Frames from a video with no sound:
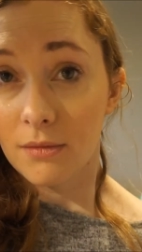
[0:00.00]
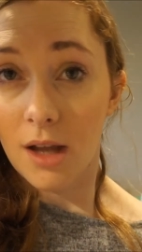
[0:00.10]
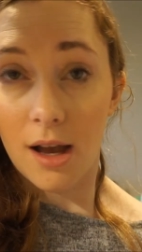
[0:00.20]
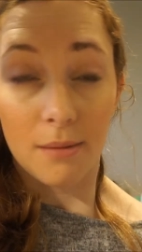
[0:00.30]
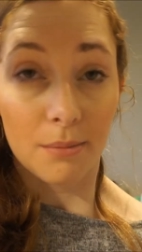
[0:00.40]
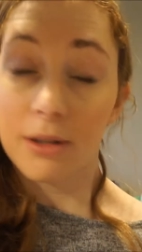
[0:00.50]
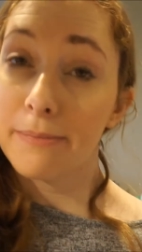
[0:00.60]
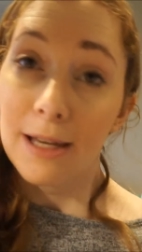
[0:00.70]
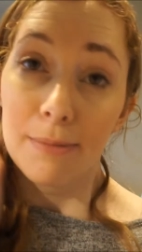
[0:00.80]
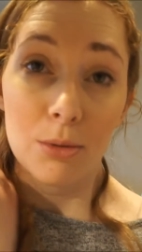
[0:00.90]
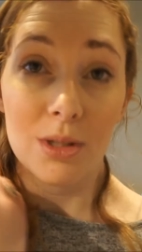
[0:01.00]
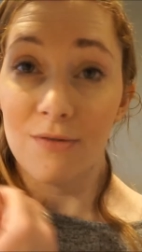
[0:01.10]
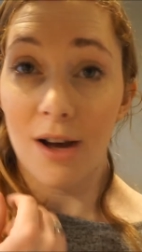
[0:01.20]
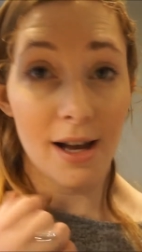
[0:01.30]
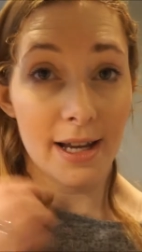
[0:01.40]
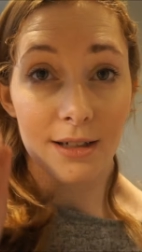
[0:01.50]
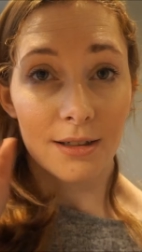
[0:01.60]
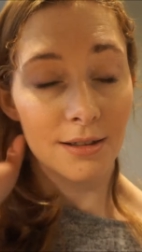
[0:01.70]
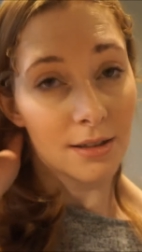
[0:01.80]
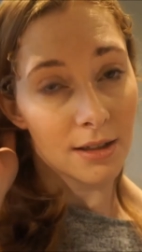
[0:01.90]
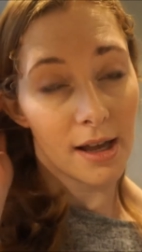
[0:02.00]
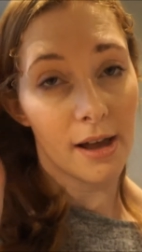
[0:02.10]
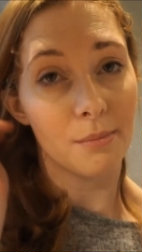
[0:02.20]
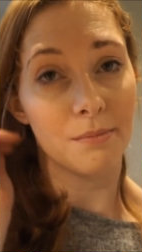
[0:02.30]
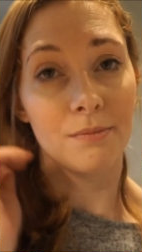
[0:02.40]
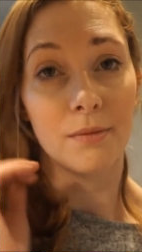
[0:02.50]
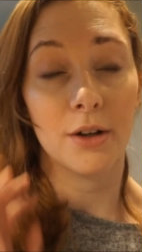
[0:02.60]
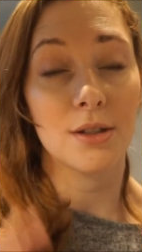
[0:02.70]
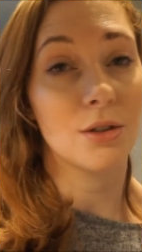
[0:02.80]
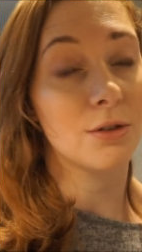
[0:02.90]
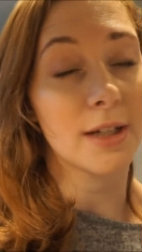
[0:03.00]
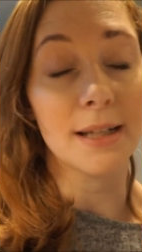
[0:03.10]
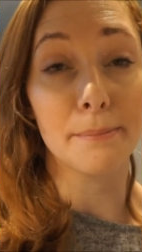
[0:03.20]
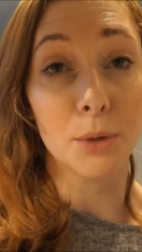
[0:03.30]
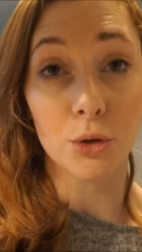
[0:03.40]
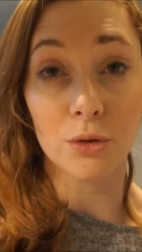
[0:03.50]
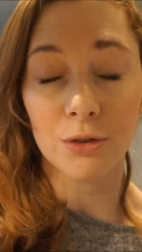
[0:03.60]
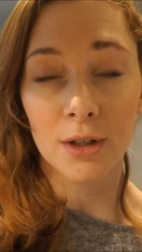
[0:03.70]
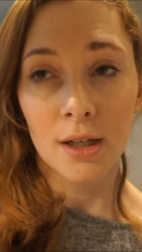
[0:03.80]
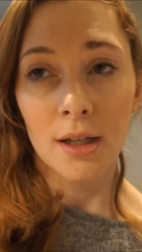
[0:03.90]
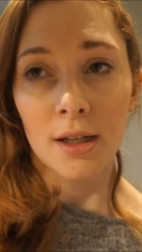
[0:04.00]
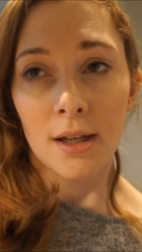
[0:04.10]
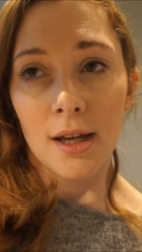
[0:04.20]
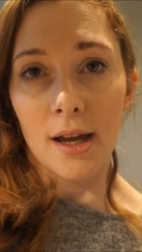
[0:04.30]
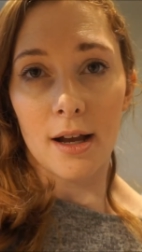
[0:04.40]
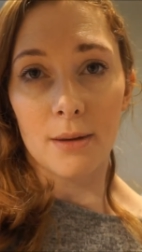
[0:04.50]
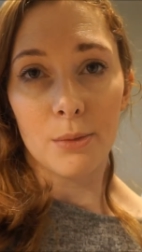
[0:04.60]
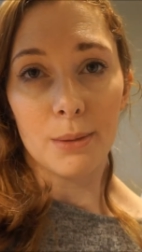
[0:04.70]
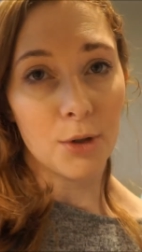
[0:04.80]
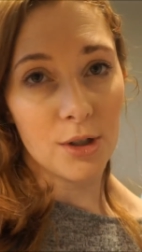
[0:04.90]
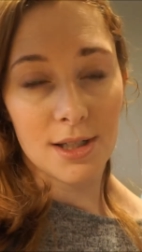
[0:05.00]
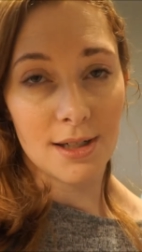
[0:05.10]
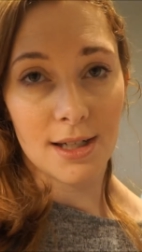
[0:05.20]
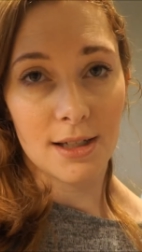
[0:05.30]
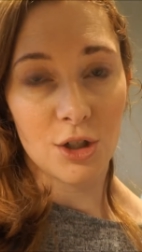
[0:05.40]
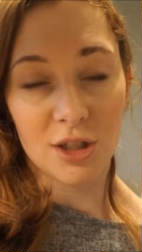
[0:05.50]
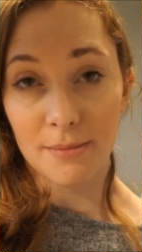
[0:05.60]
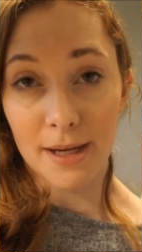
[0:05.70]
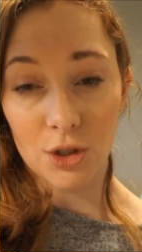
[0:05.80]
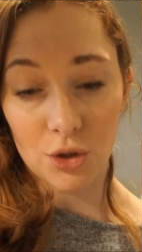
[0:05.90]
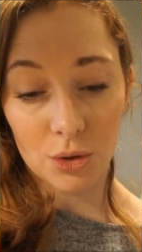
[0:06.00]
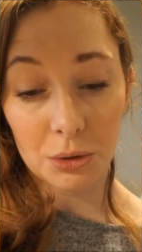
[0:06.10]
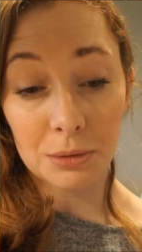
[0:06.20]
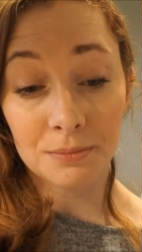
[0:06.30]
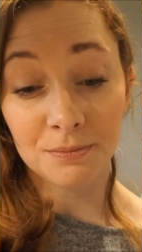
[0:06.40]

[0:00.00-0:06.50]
But the baby was fine. I could still feel him move. We monitored it just to make sure.